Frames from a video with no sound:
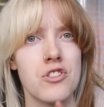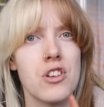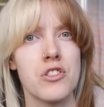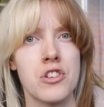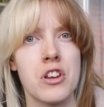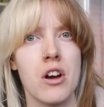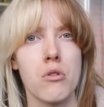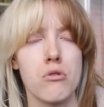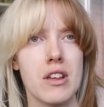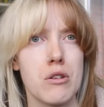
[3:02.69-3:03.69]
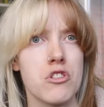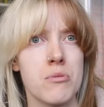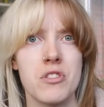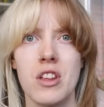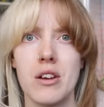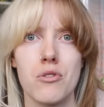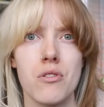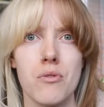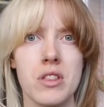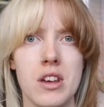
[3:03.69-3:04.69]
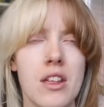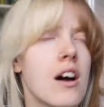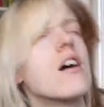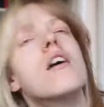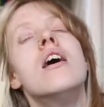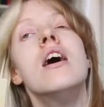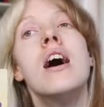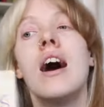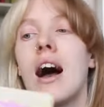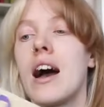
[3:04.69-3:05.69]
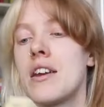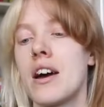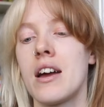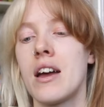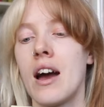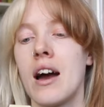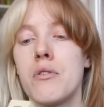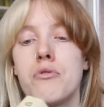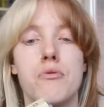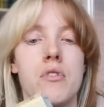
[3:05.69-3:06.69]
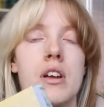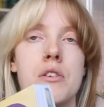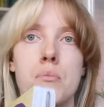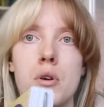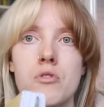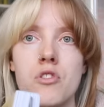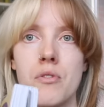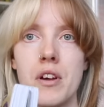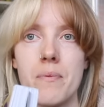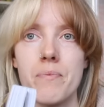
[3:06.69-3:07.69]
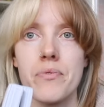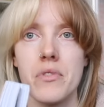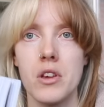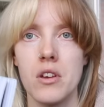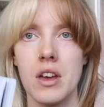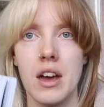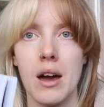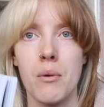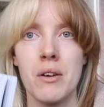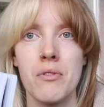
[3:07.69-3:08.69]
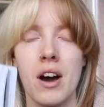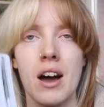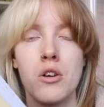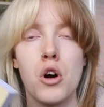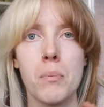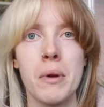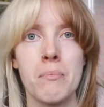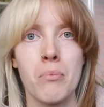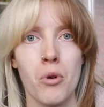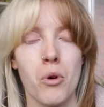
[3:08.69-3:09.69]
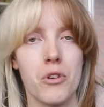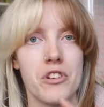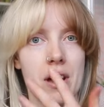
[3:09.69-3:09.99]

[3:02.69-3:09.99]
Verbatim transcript: I started it on like Christmas Day or something like that, and I have read most of it. However, I got a bit bored.